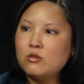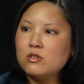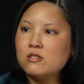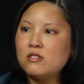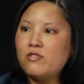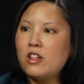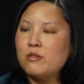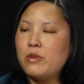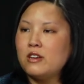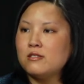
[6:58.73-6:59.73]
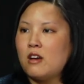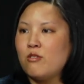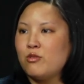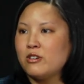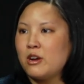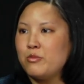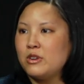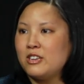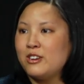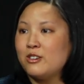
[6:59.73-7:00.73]
It was developed by a software
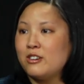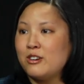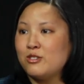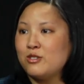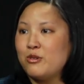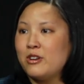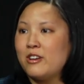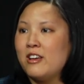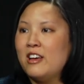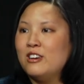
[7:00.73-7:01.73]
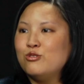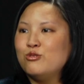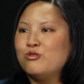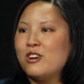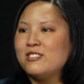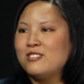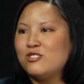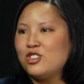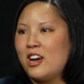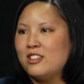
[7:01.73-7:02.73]
company here in Arizona to address the
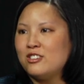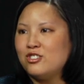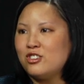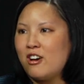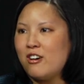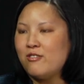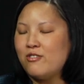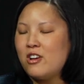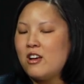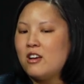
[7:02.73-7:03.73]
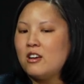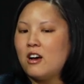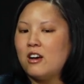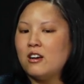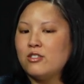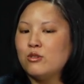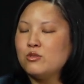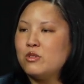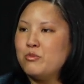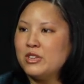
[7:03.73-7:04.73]
challenge of
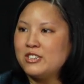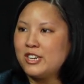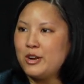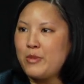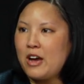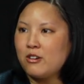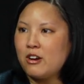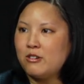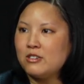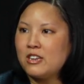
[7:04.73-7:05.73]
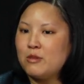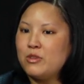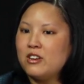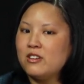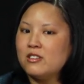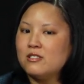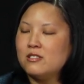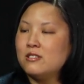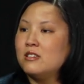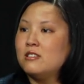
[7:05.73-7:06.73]
those with a military background can be at a
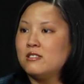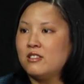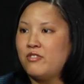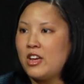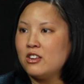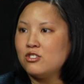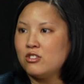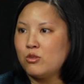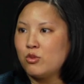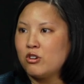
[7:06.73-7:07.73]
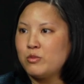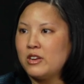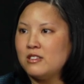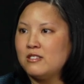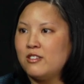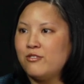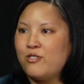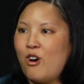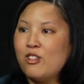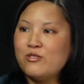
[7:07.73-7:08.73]
distinct disadvantage in the workplace
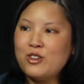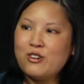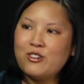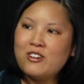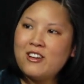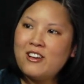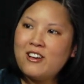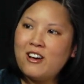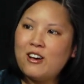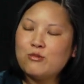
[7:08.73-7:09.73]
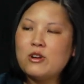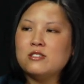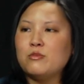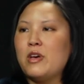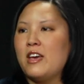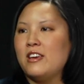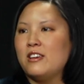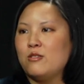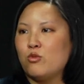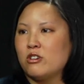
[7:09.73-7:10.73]
if all of their
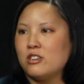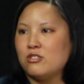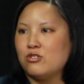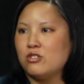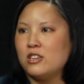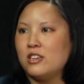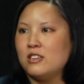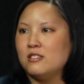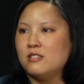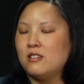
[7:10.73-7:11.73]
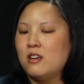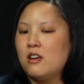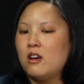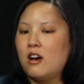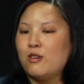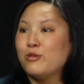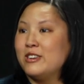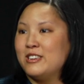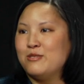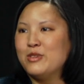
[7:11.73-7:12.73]
resume and work history is
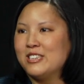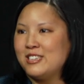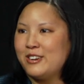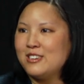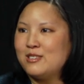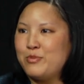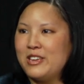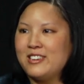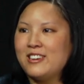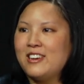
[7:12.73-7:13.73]
written in military speak.